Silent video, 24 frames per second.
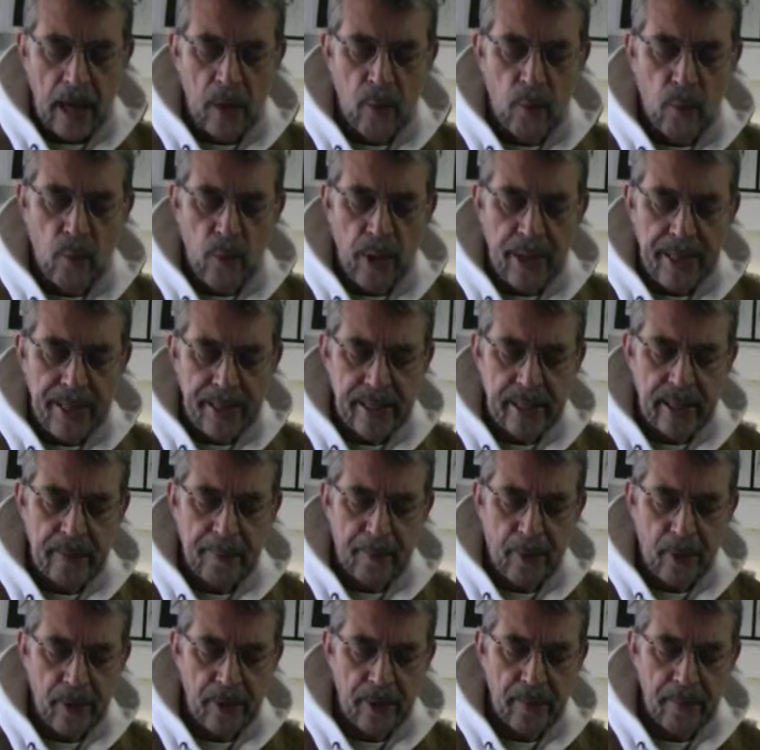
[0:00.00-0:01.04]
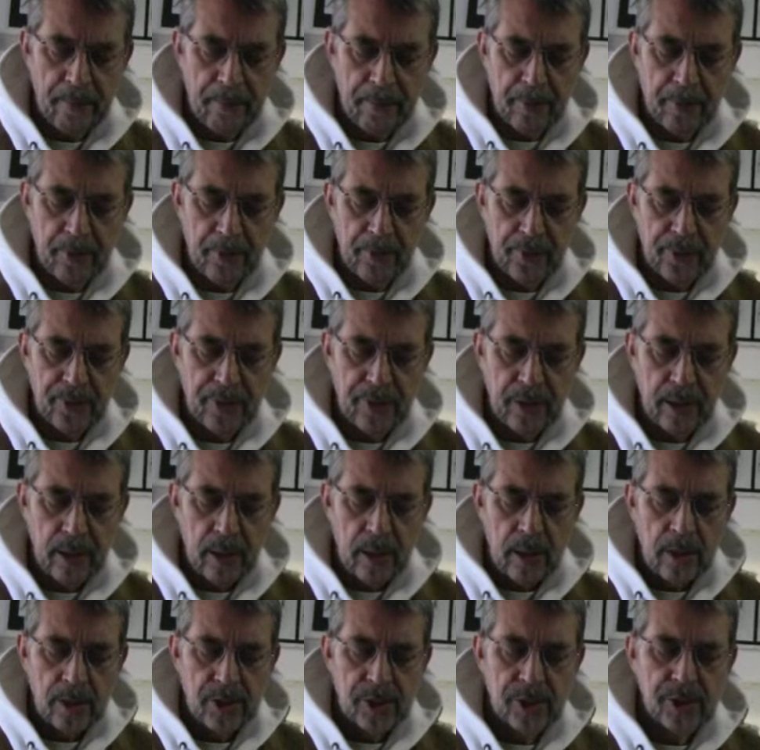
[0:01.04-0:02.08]
Awake upon a birth
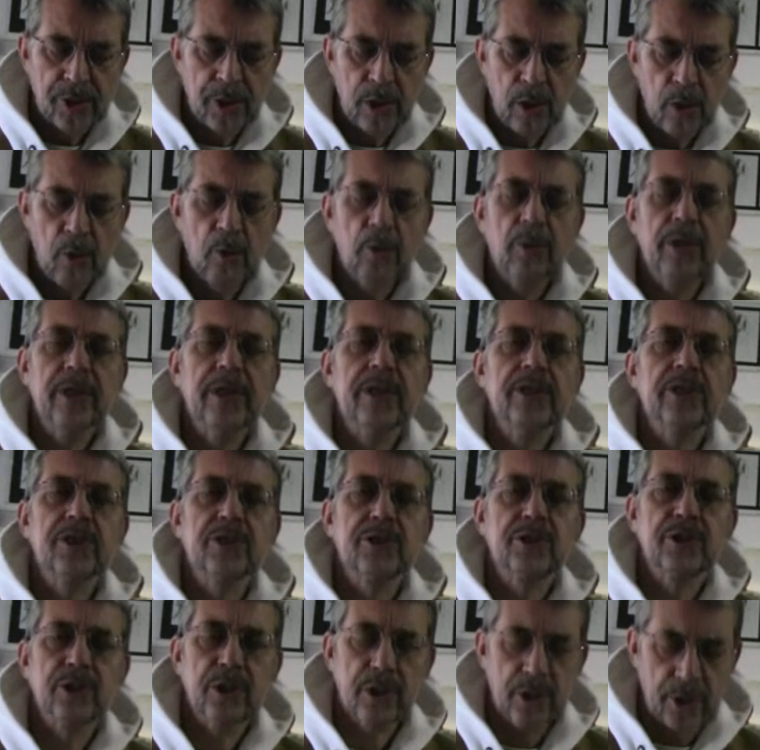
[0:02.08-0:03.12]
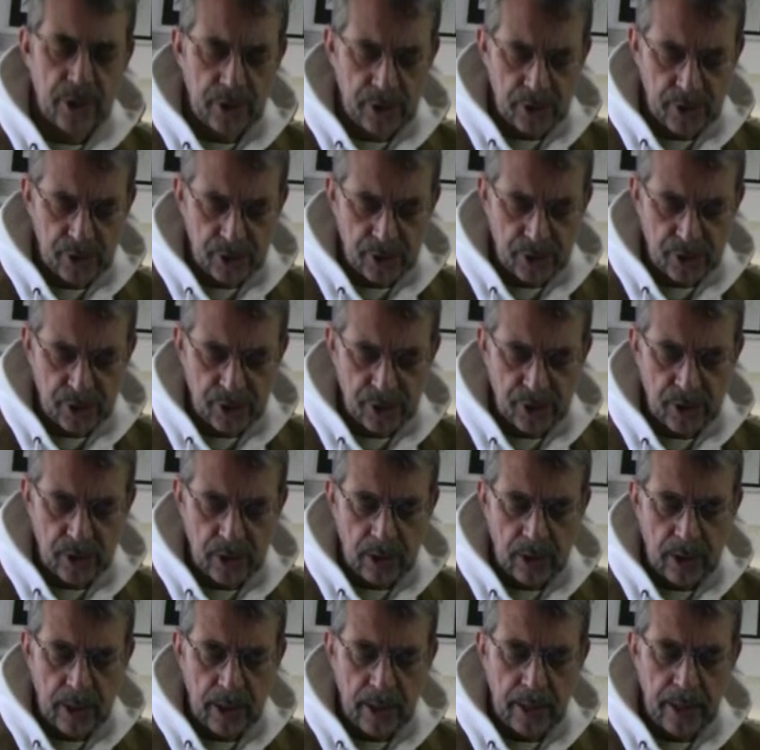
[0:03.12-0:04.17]
slowly stirs
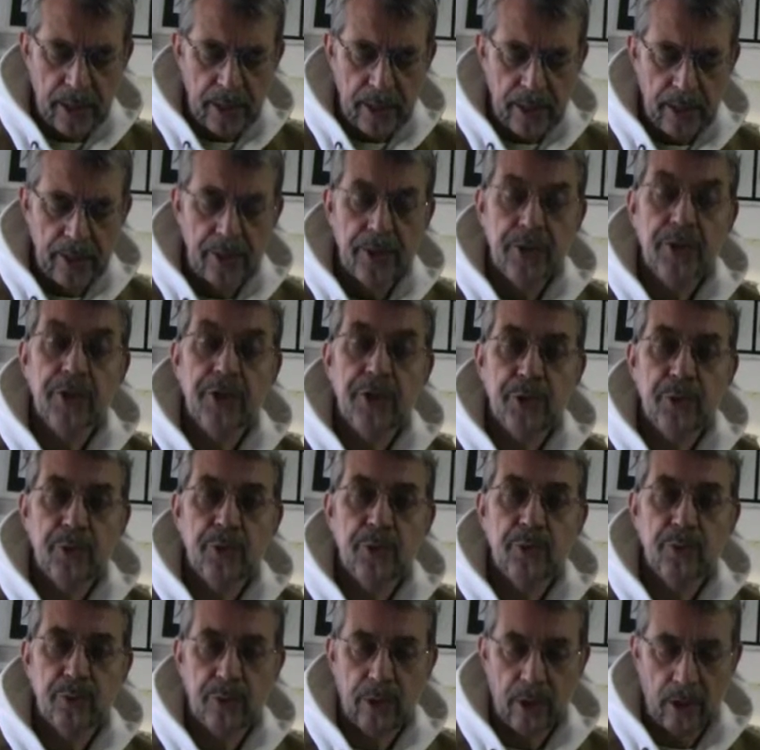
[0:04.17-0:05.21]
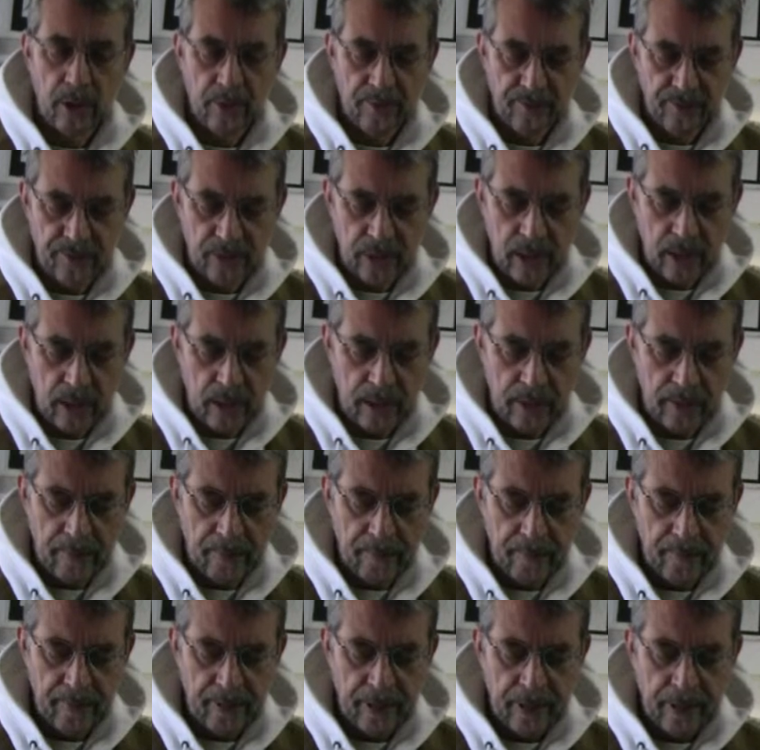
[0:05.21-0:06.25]
a new of
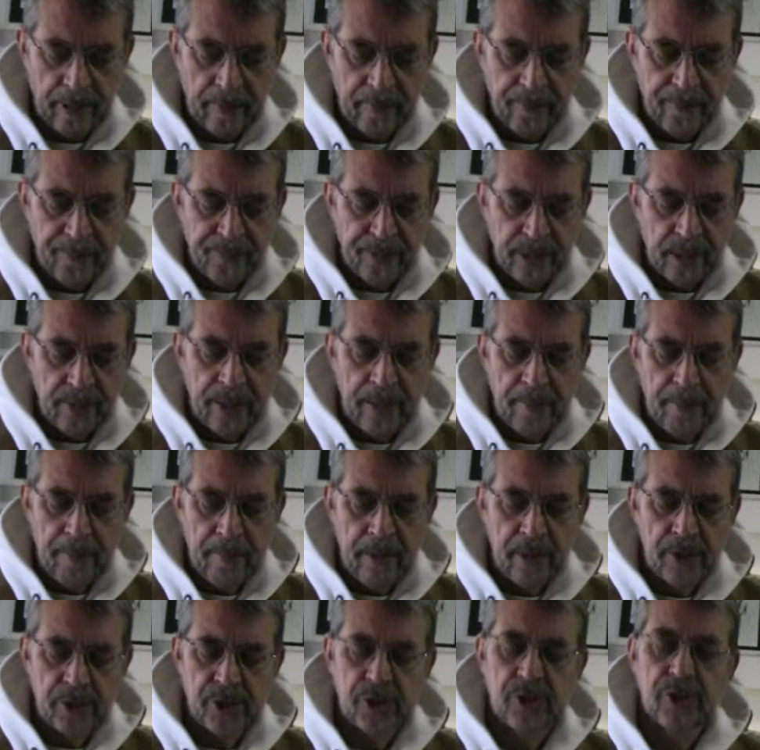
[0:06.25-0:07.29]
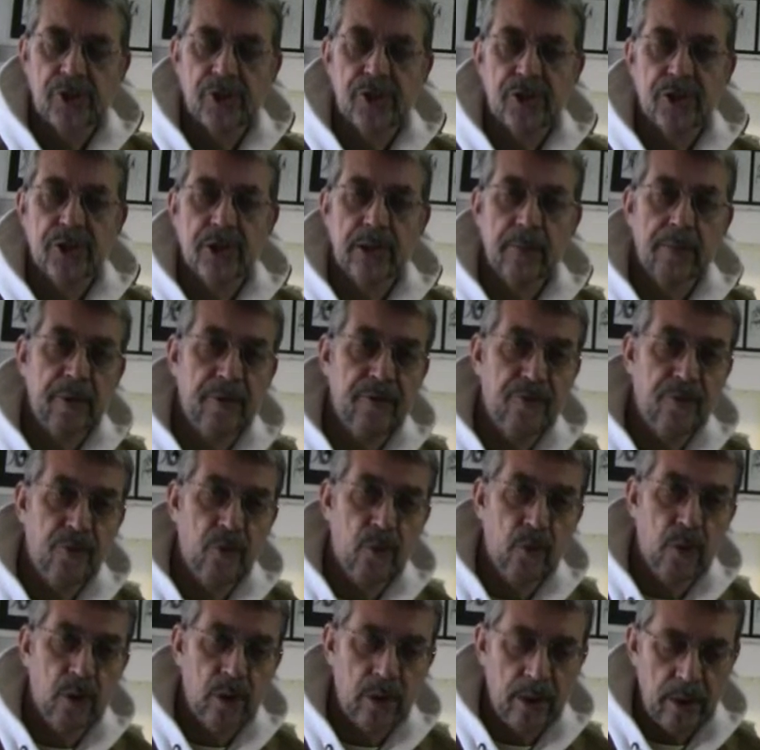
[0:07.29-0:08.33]
time that measures the
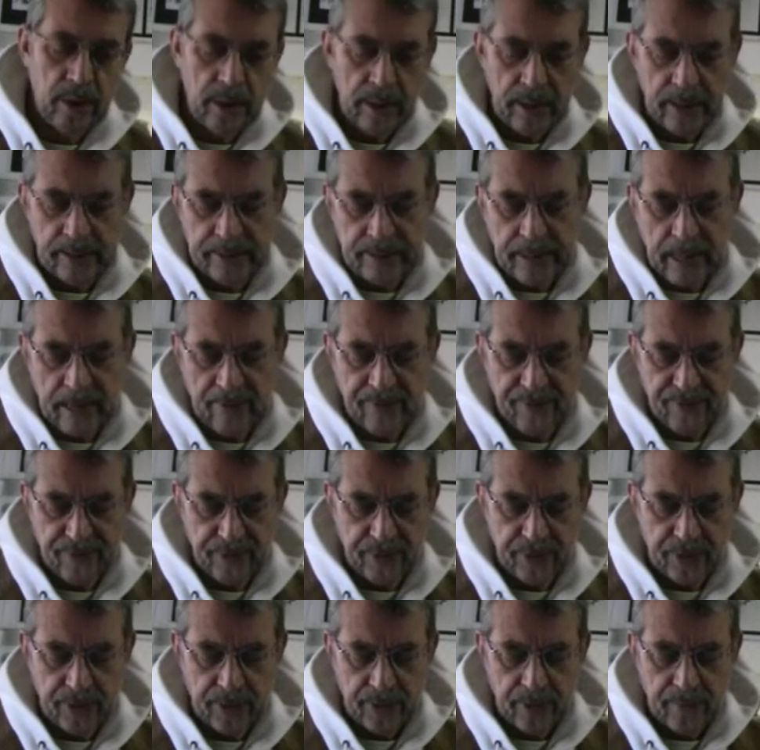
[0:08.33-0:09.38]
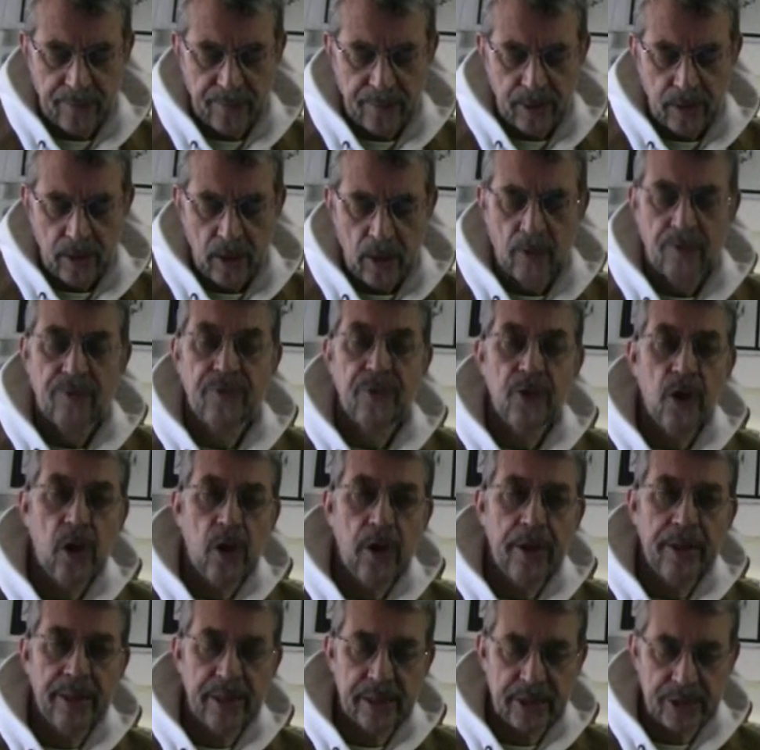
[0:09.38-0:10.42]
before and after of
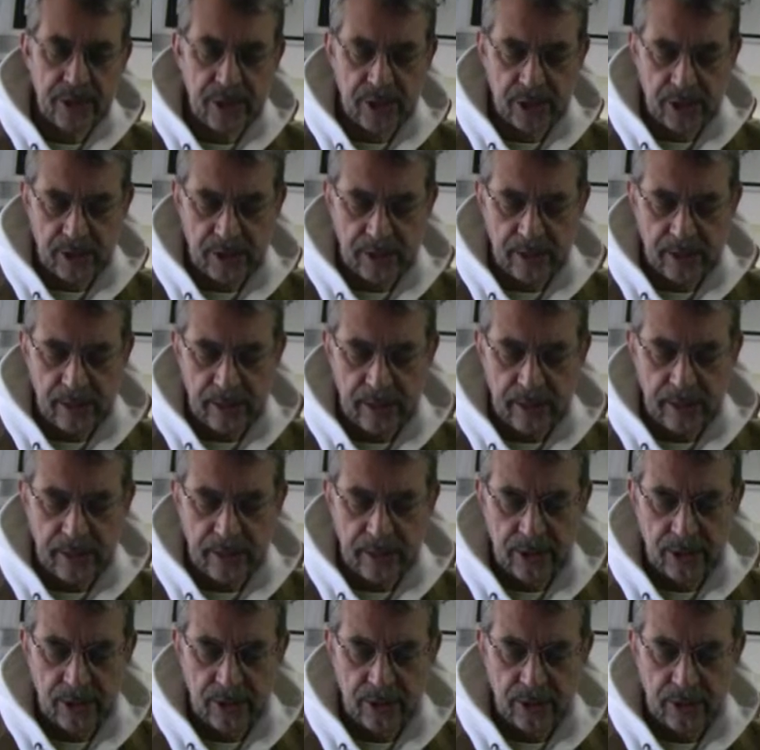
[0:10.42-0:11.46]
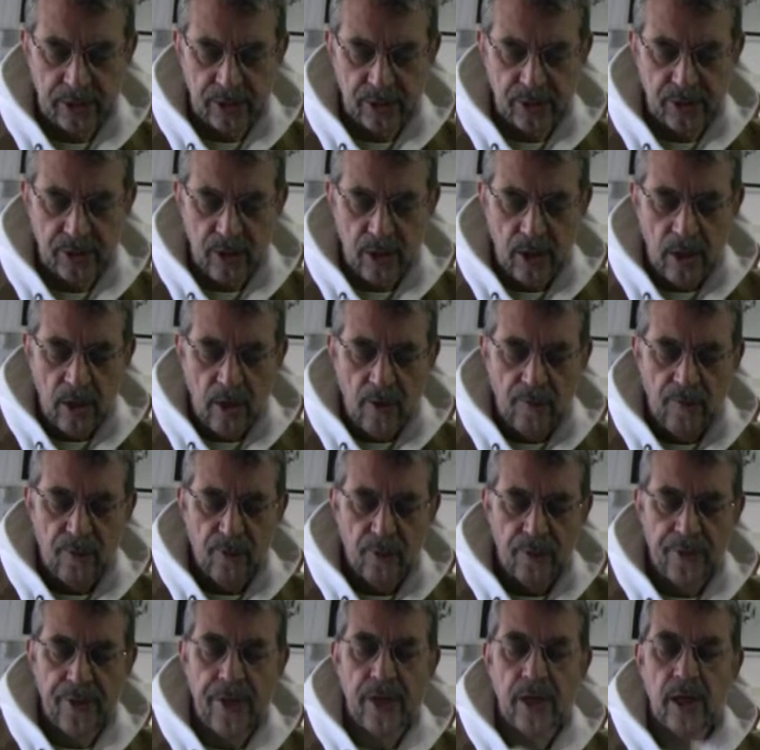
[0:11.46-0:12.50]
non-existent instants,
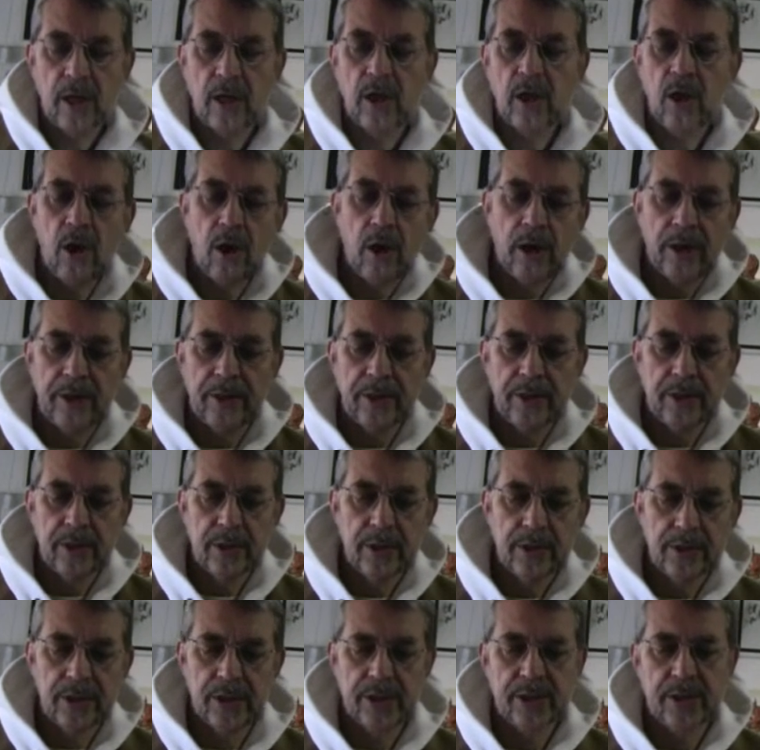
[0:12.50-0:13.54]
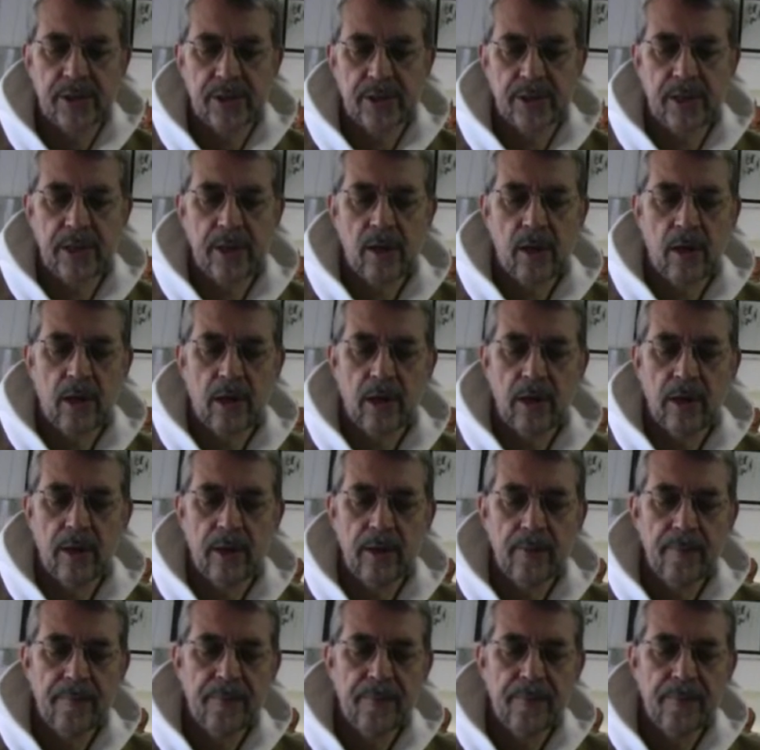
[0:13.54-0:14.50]
for they are gone just as they are.